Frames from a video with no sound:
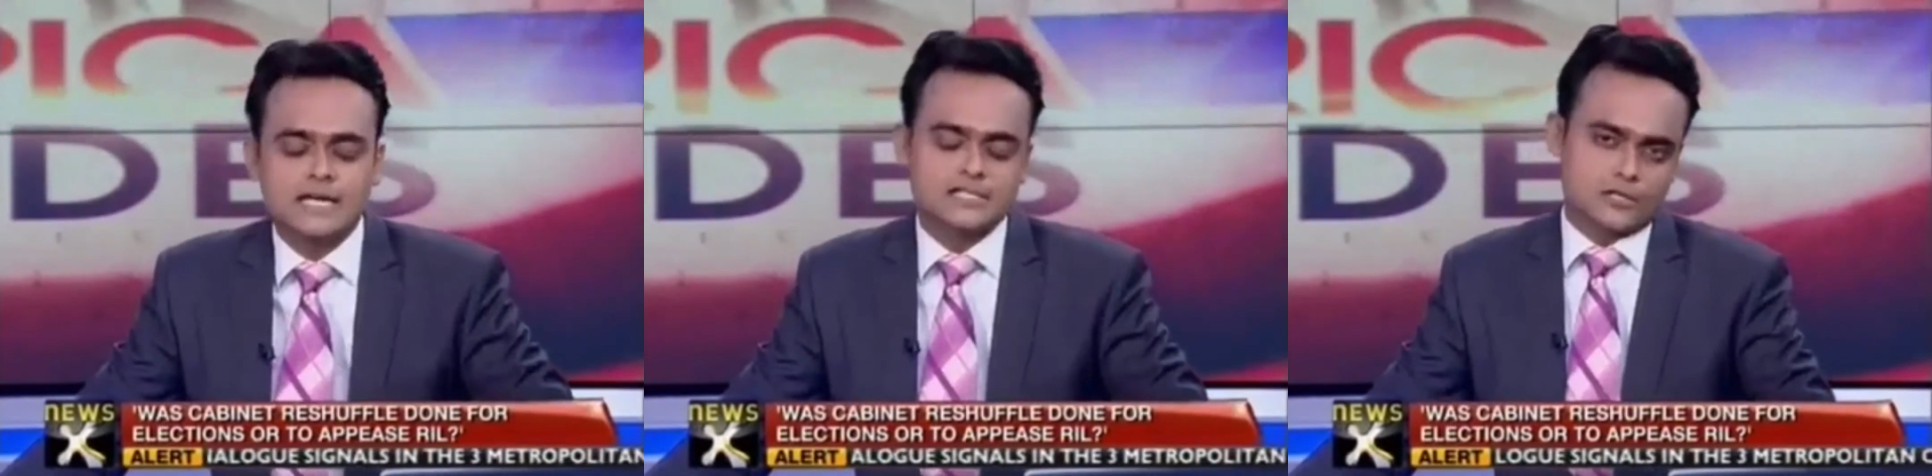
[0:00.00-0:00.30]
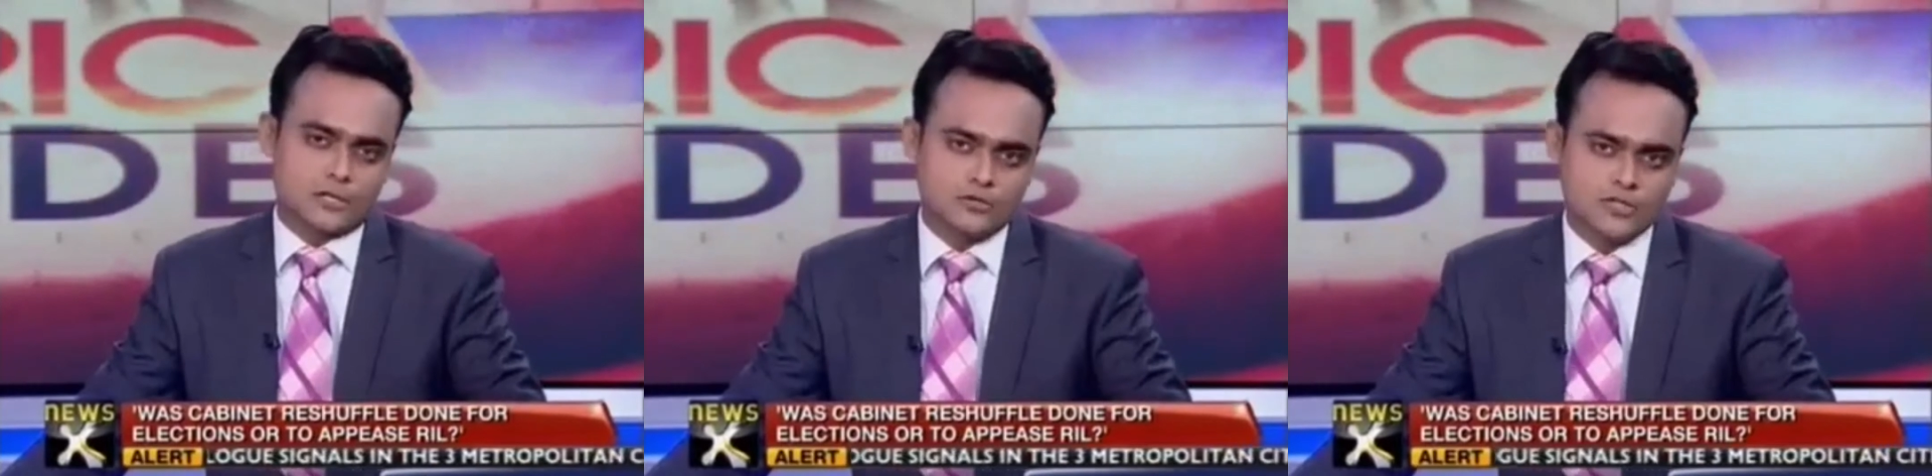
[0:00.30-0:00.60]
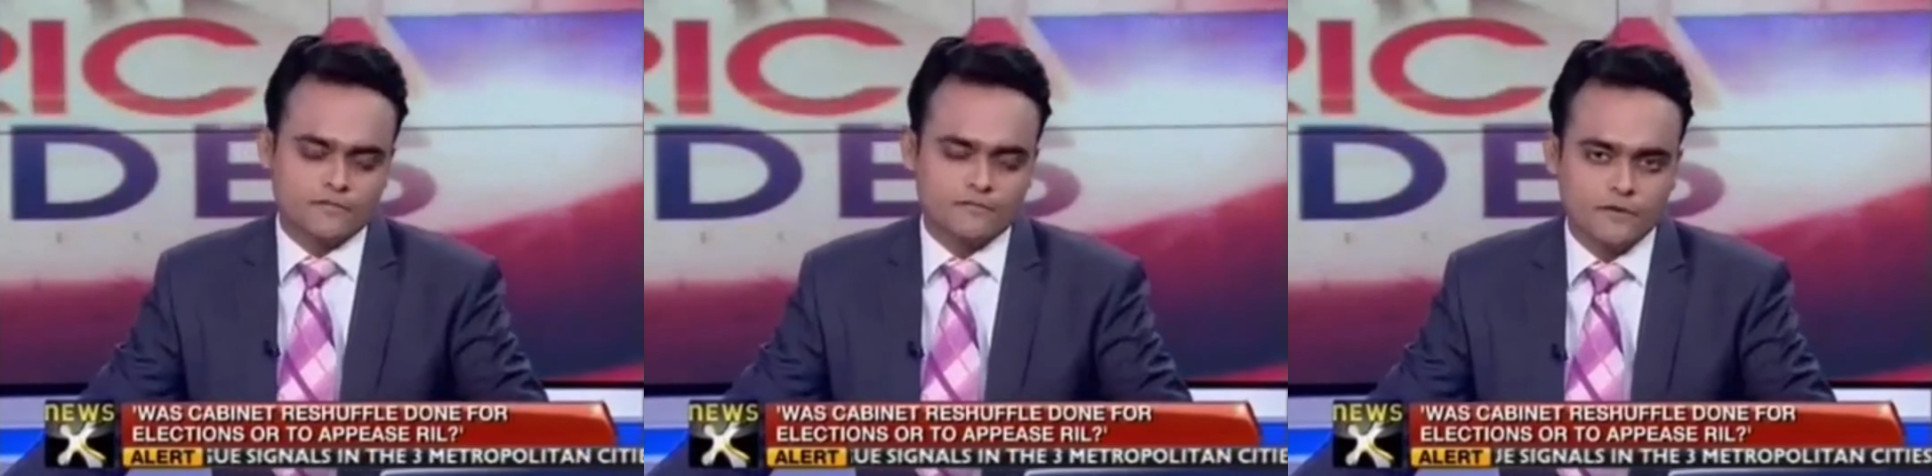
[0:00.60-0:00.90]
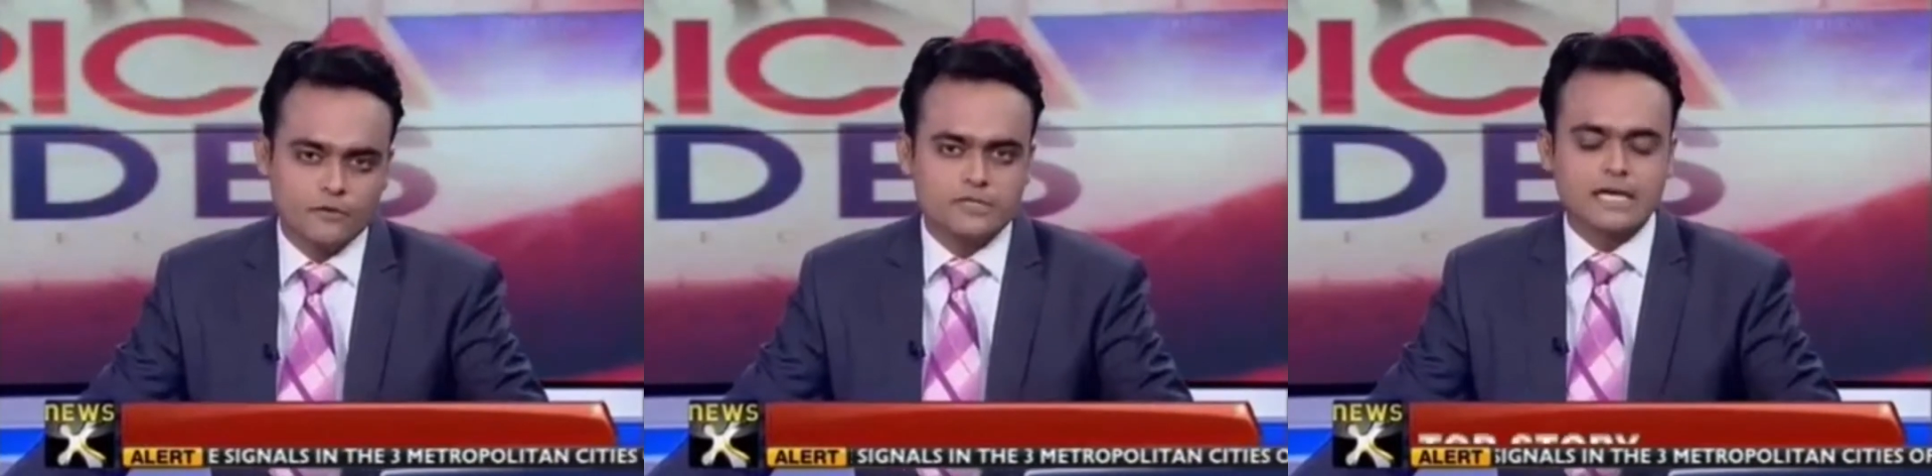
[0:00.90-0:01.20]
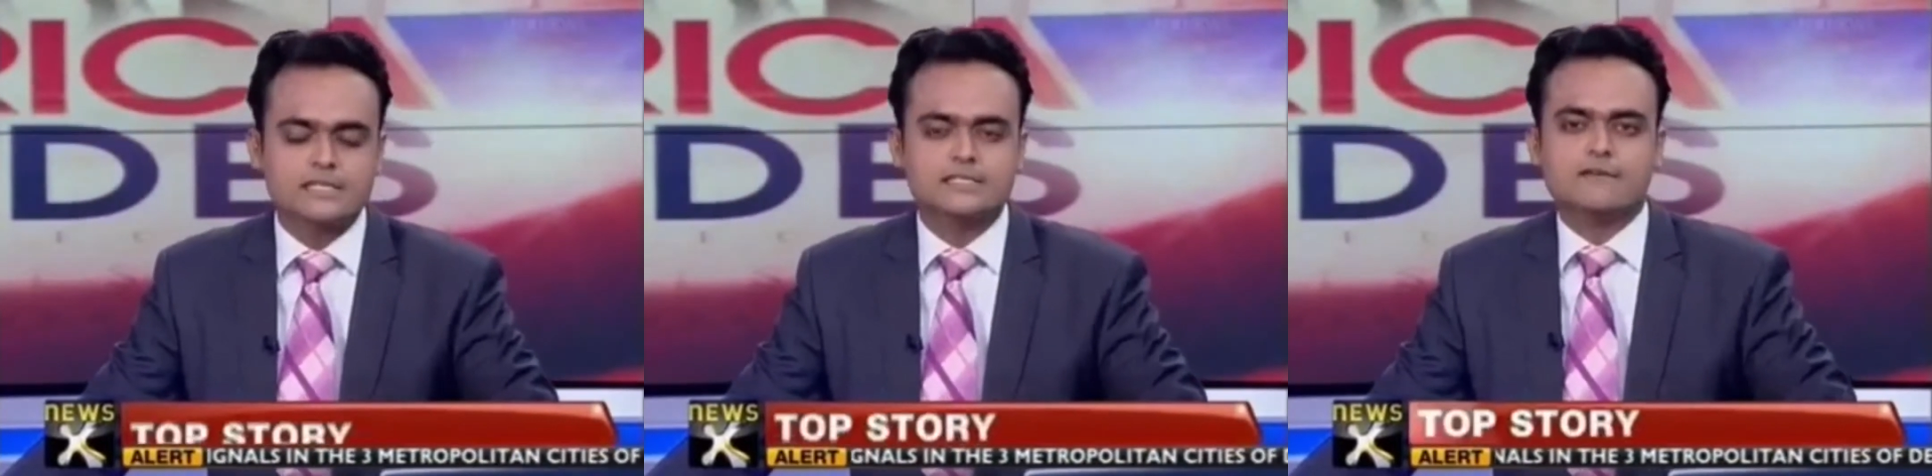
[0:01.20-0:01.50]
the exclusive
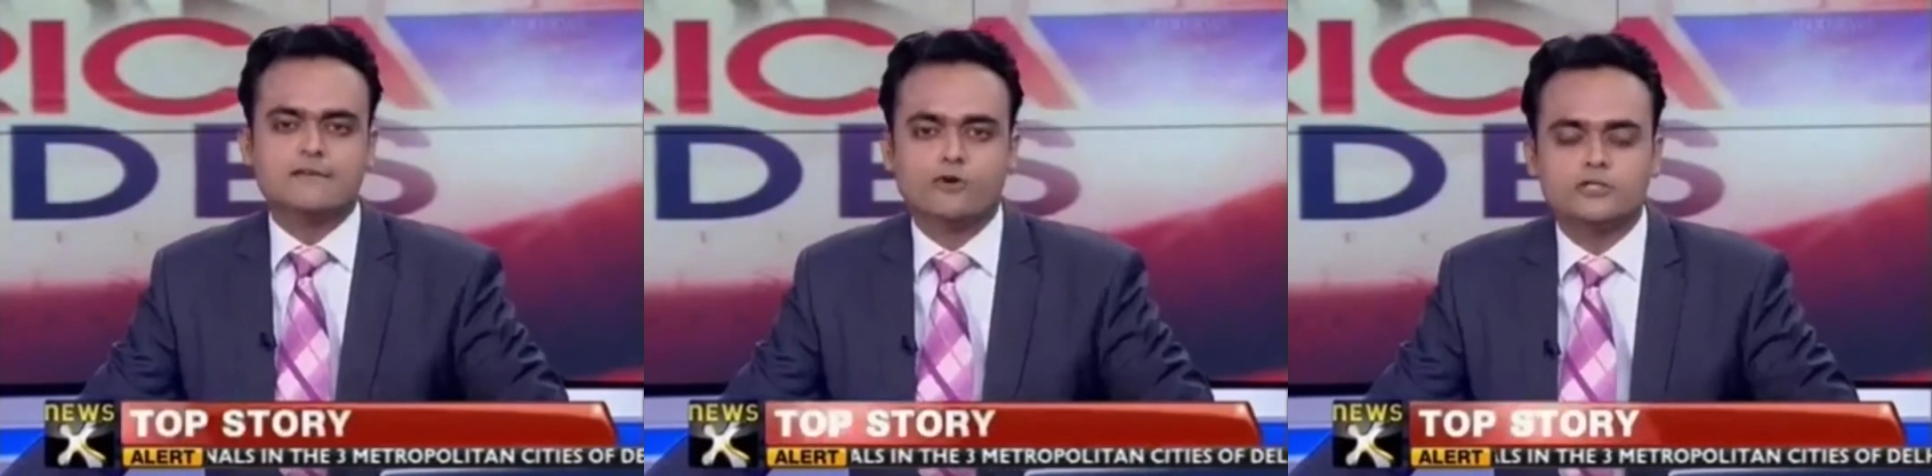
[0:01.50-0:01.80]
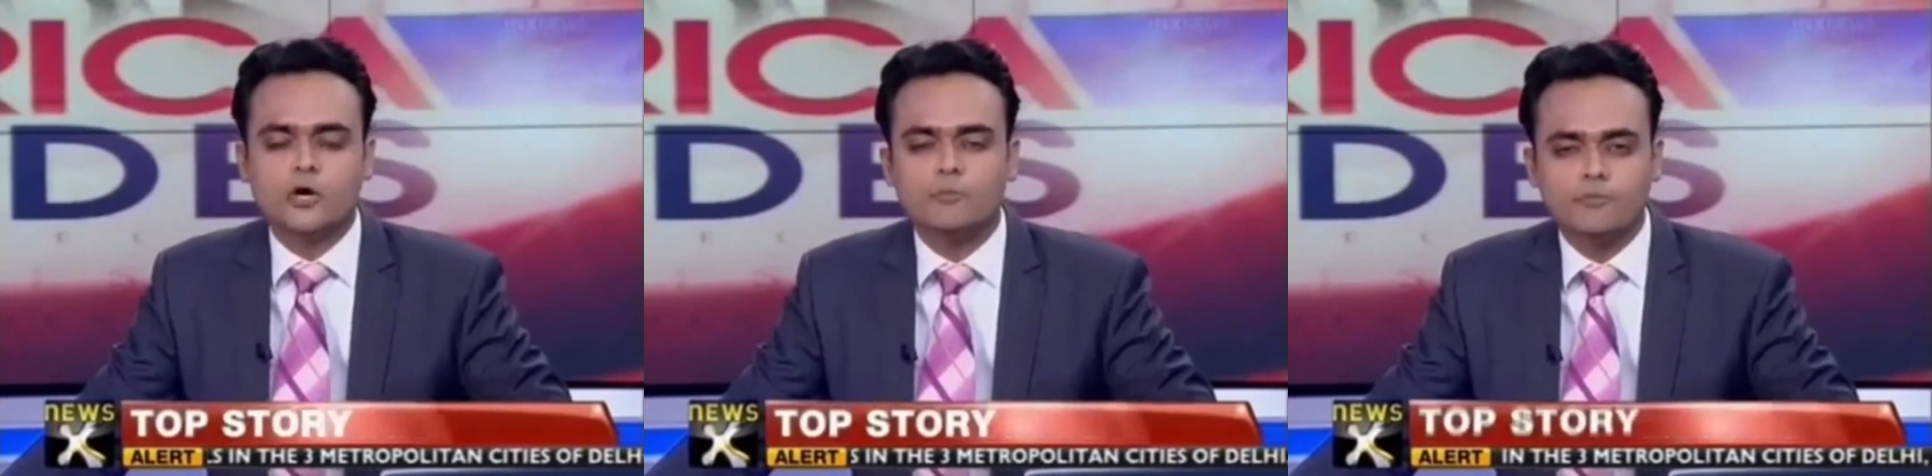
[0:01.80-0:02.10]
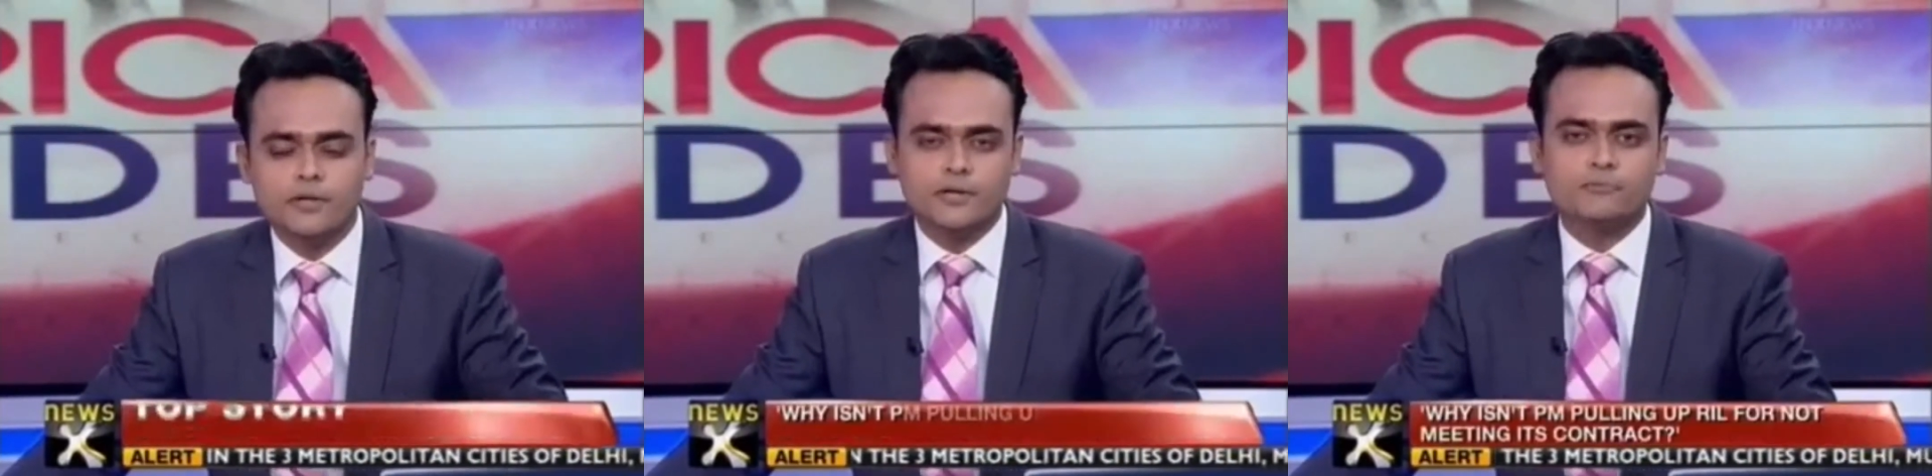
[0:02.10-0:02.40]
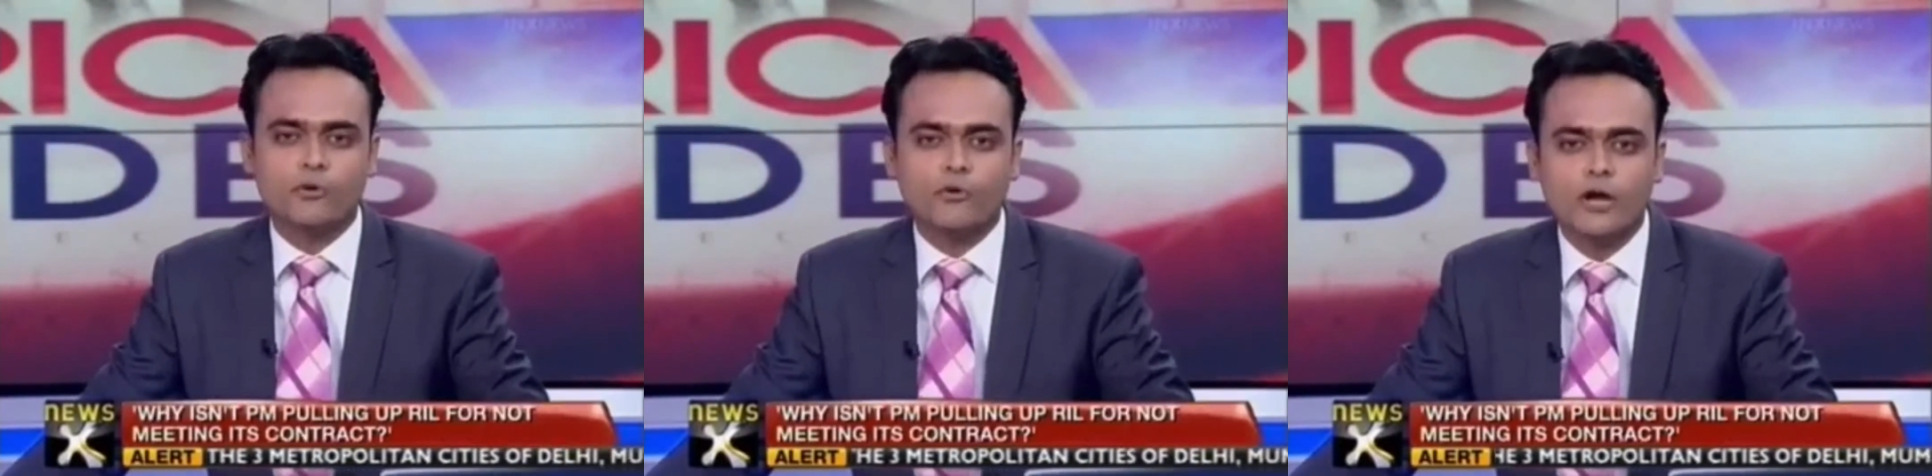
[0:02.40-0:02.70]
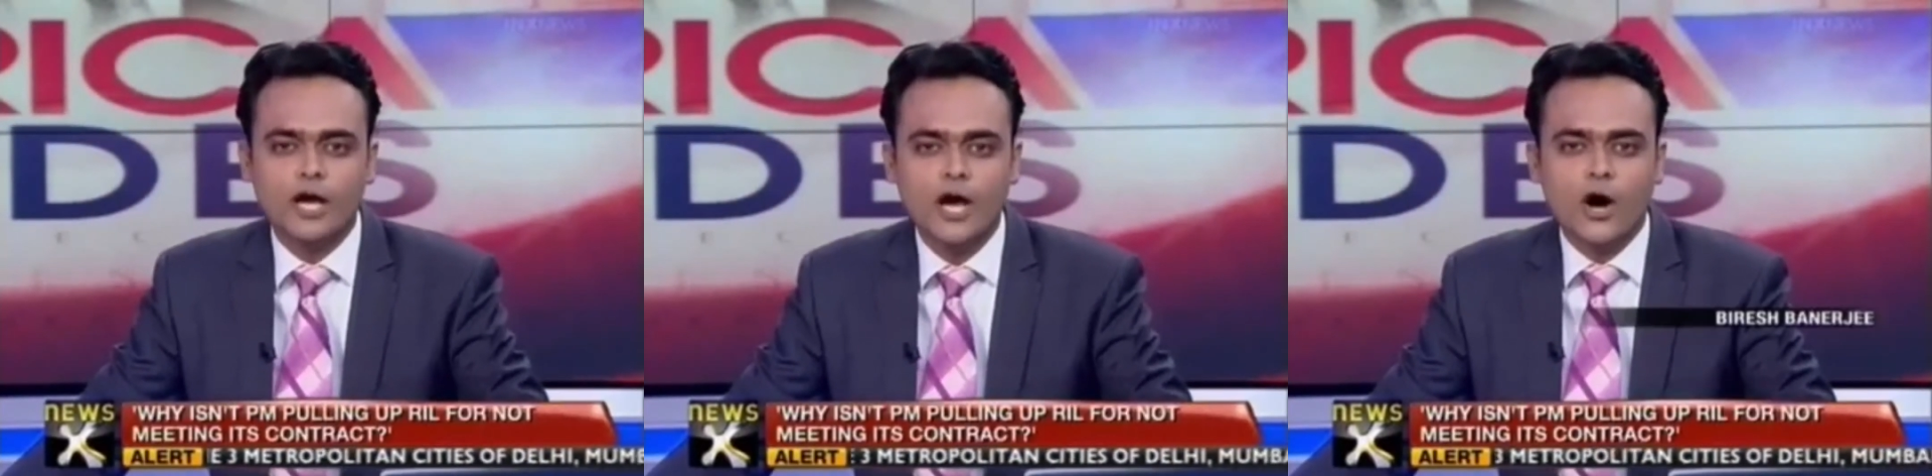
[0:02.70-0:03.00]
Newsx-C Voter Opinion Poll